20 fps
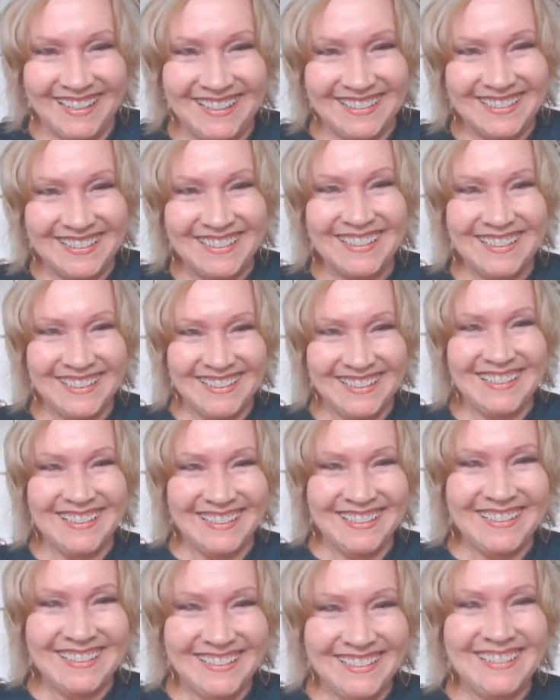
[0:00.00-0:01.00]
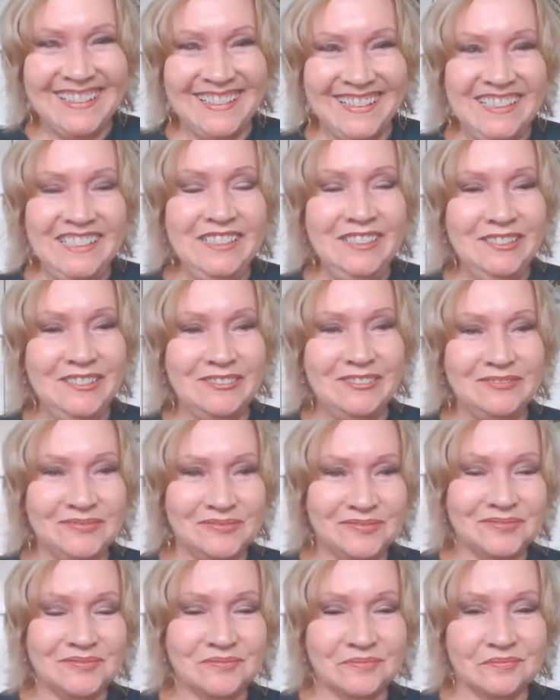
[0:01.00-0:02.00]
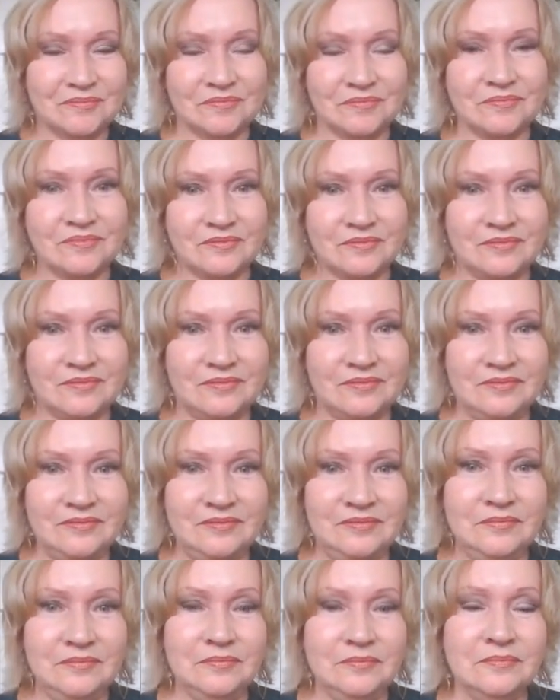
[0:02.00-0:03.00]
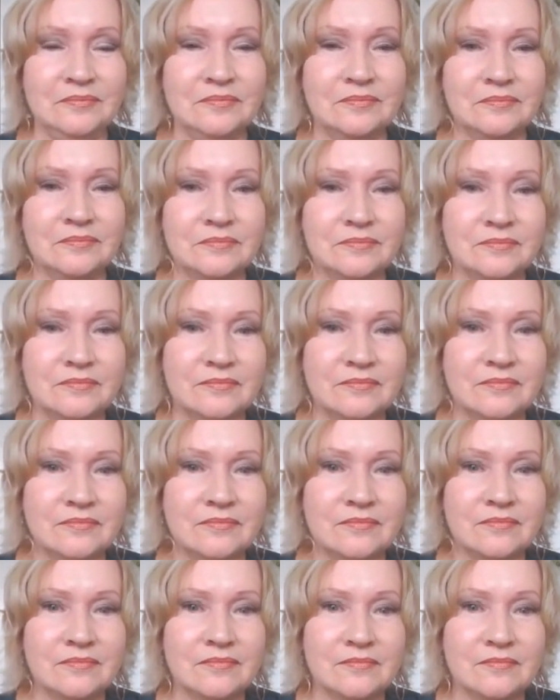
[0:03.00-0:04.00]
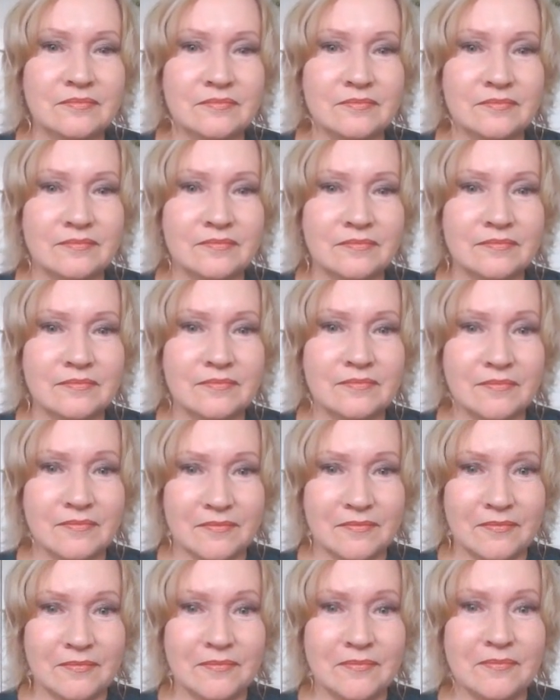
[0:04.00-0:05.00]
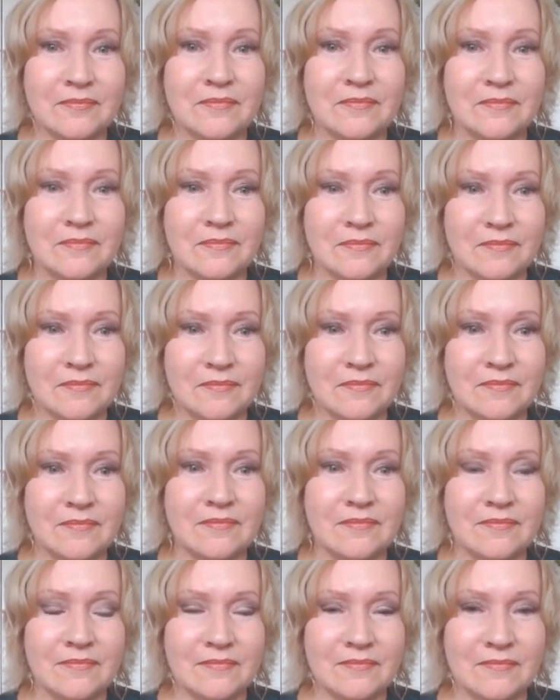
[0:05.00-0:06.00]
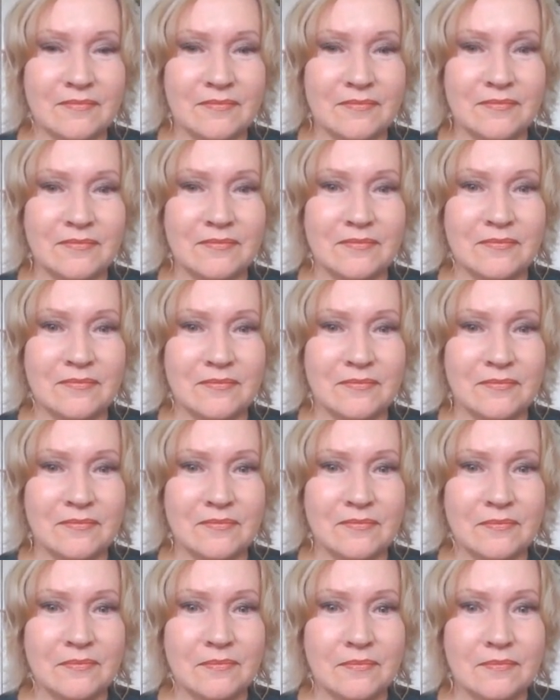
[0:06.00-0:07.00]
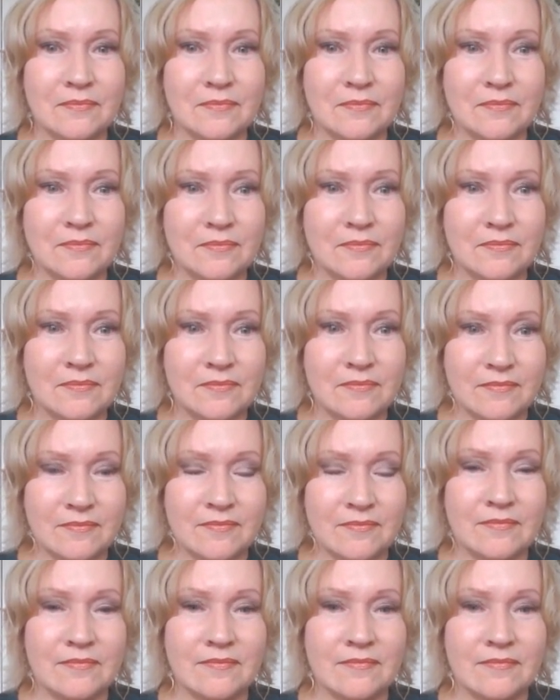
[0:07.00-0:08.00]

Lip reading: This person isn't speaking.